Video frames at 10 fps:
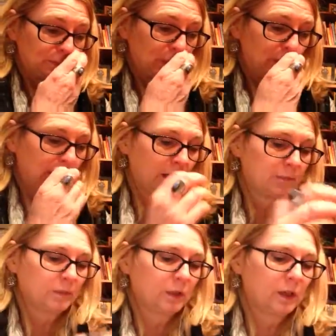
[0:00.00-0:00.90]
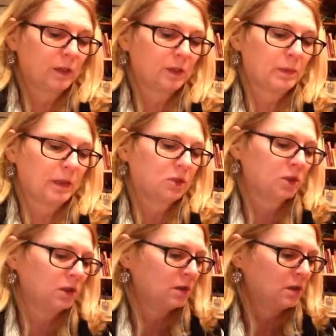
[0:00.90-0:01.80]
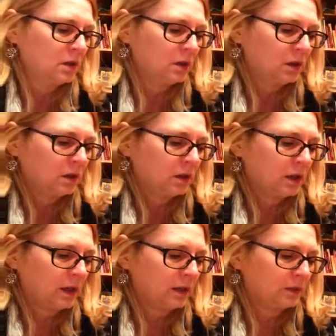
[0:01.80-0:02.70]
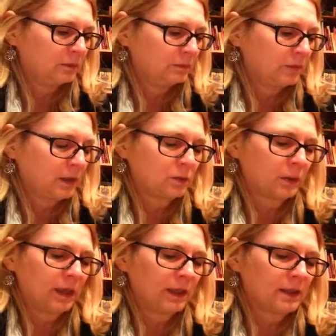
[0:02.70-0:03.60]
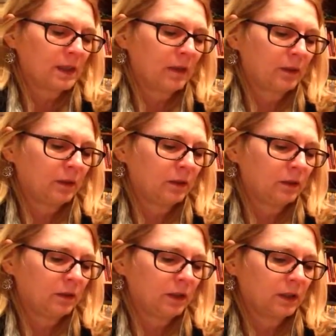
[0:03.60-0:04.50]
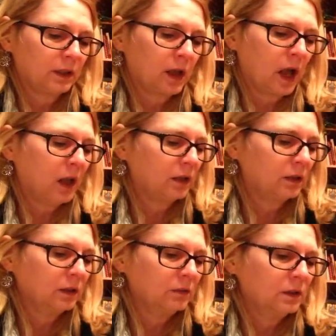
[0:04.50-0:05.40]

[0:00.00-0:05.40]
Okay, look at the picture on page 187 and look at the collar.